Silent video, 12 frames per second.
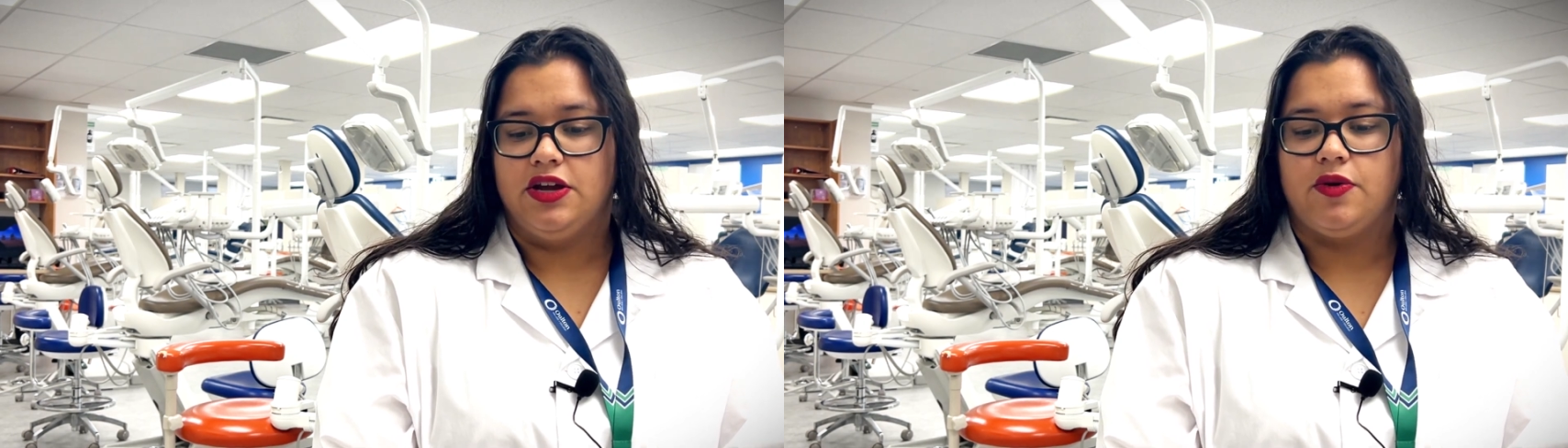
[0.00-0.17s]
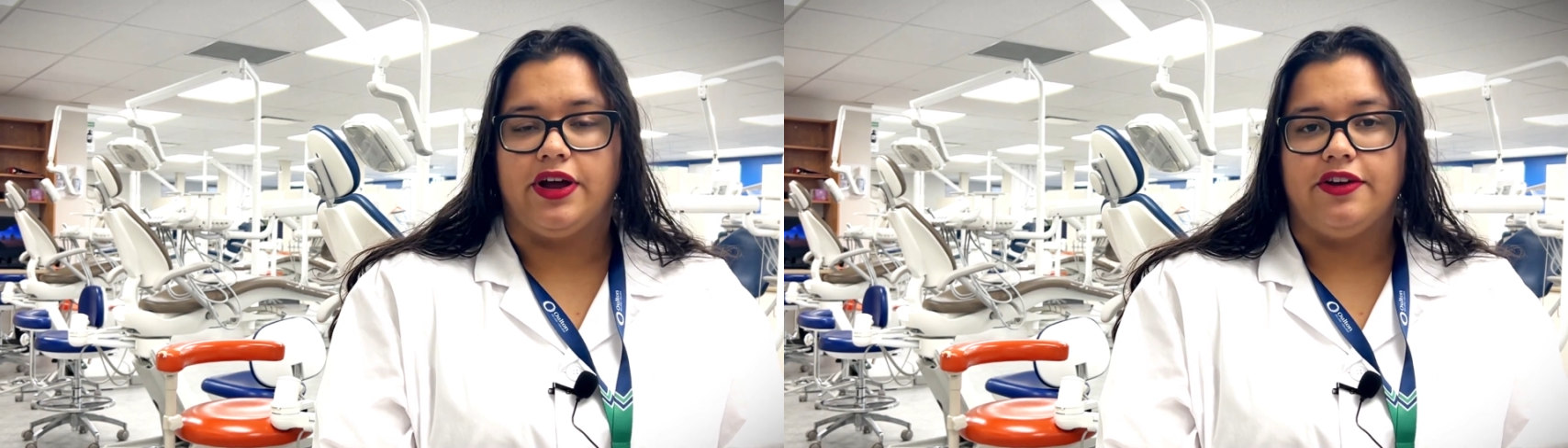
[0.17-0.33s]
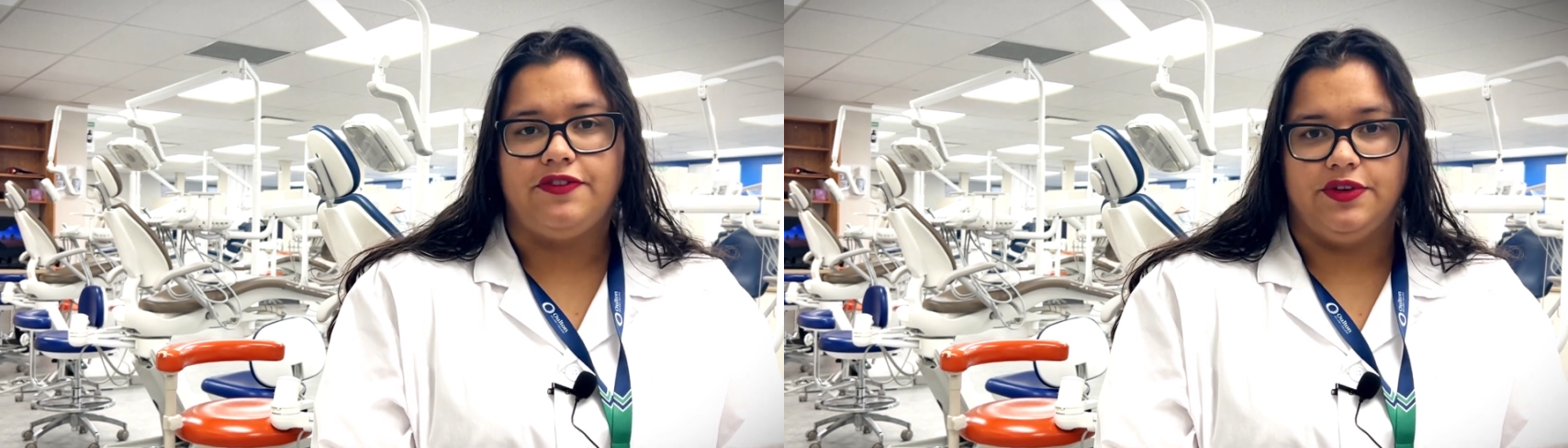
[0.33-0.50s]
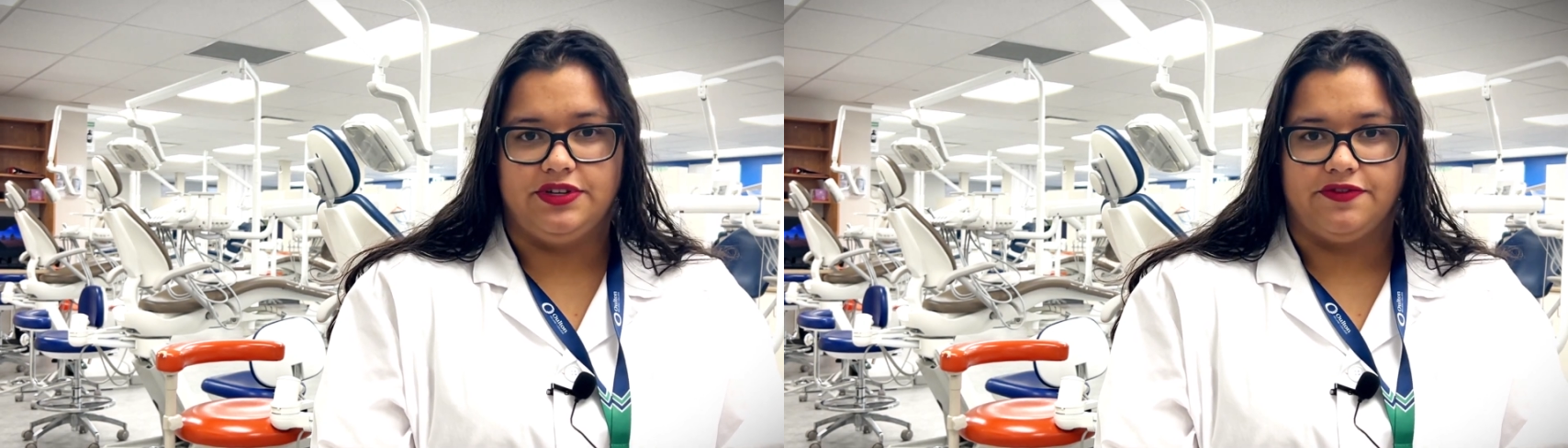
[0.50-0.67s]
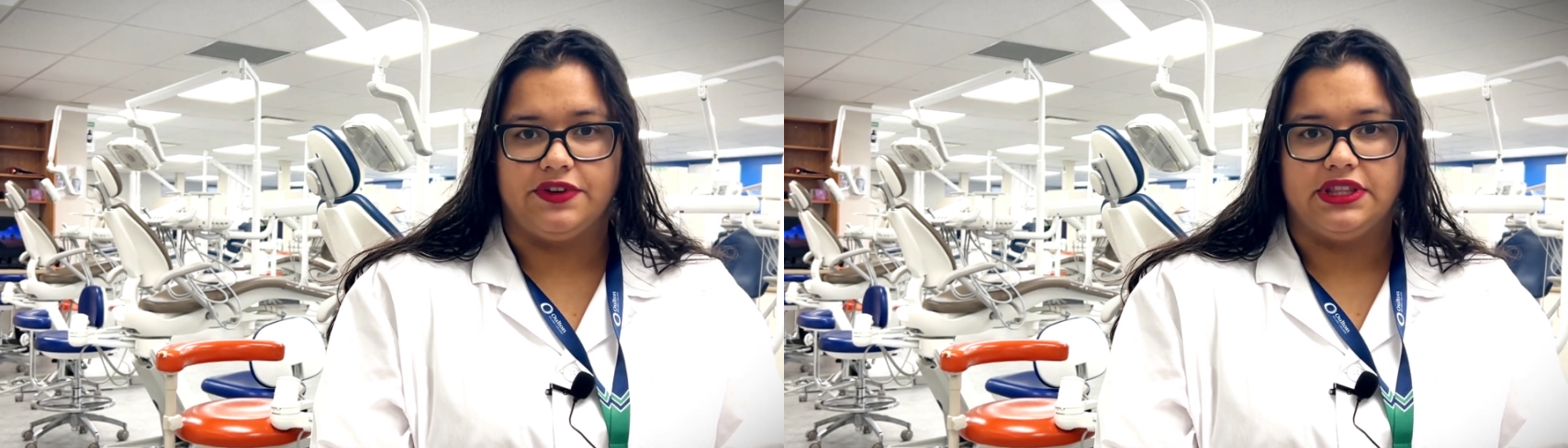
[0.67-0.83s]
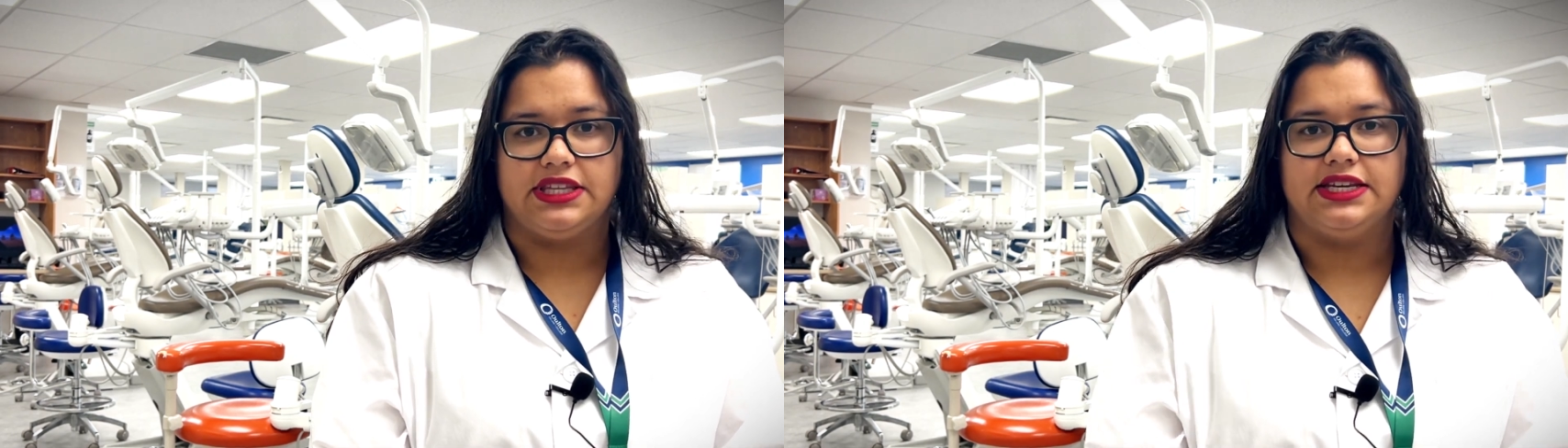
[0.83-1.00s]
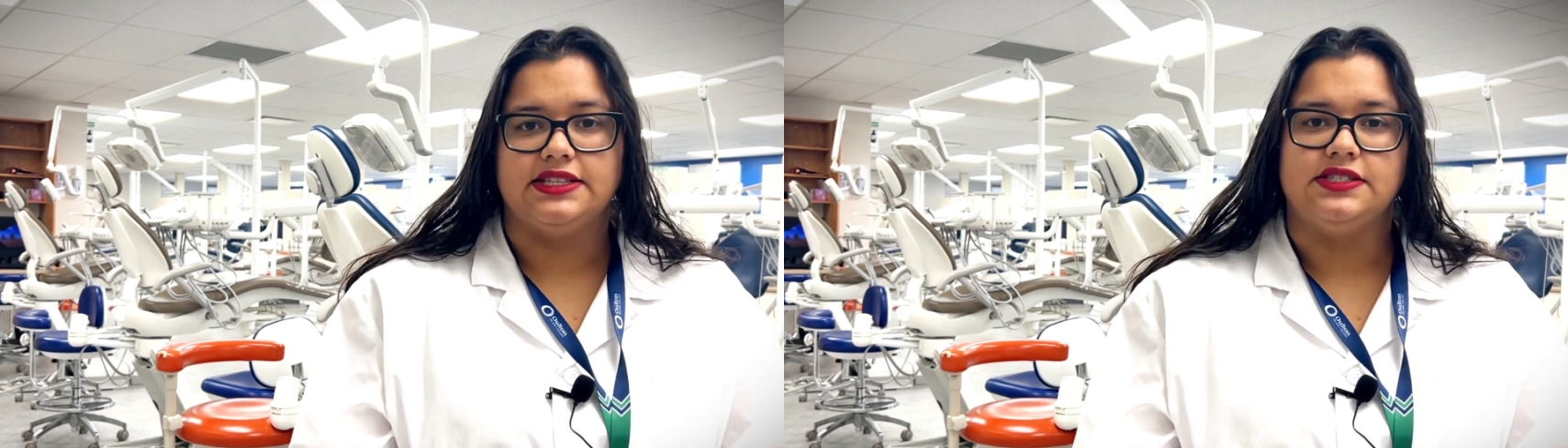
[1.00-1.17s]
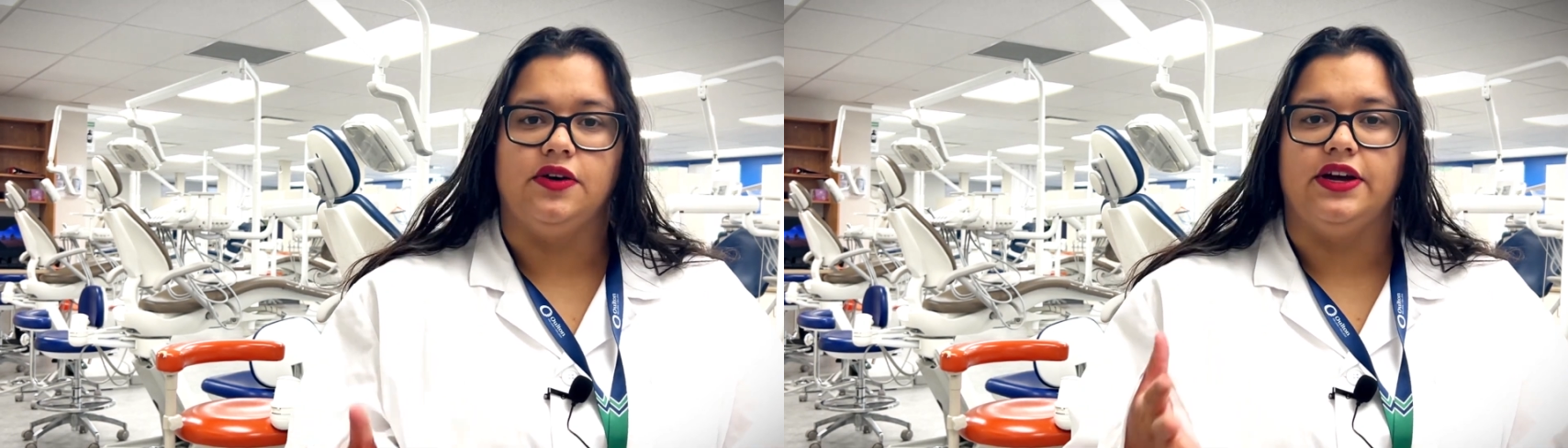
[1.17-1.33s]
quite a few different things. So